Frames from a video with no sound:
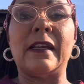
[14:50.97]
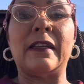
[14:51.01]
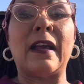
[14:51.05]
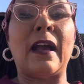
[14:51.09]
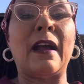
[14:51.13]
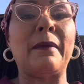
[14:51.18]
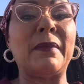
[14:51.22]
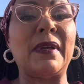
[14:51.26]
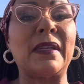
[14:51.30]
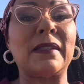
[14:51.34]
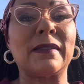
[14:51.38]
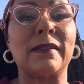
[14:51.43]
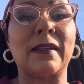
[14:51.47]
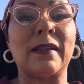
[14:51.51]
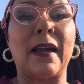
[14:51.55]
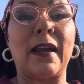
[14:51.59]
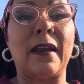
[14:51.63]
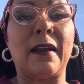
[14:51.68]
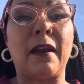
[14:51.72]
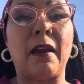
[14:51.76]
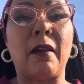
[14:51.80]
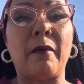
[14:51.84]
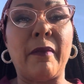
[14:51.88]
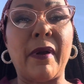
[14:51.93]
I'm
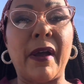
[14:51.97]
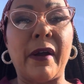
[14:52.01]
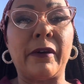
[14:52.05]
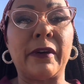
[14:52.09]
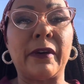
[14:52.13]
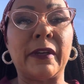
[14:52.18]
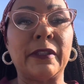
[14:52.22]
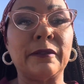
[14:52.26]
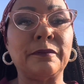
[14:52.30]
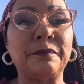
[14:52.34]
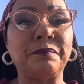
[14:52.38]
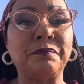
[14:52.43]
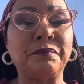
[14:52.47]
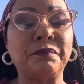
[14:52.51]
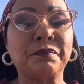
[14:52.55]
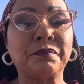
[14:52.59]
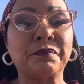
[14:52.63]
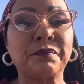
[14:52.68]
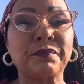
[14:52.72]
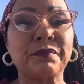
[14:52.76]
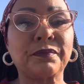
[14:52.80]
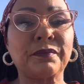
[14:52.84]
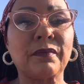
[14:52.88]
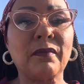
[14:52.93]
excited about it.
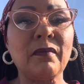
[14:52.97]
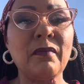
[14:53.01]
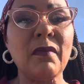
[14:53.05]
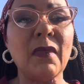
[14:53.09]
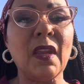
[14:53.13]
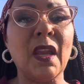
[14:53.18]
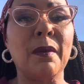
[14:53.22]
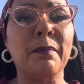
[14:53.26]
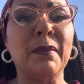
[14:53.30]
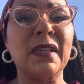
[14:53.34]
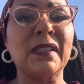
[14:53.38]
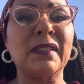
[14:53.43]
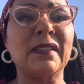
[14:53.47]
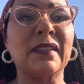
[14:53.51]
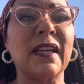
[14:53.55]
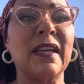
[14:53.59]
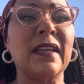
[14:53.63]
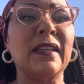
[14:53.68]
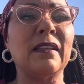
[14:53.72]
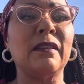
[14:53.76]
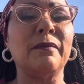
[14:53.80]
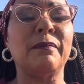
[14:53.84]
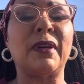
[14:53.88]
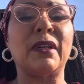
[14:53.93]
I'm
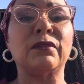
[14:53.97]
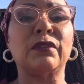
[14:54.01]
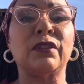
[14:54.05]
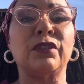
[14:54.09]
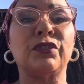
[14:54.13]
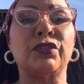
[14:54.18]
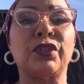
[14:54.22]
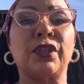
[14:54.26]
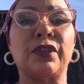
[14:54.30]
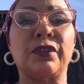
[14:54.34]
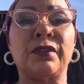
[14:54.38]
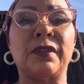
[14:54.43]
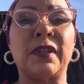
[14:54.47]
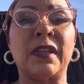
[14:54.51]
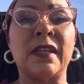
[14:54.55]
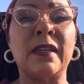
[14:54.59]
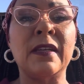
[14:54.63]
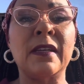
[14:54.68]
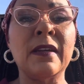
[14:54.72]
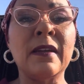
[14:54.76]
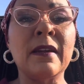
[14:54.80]
excited about the journey.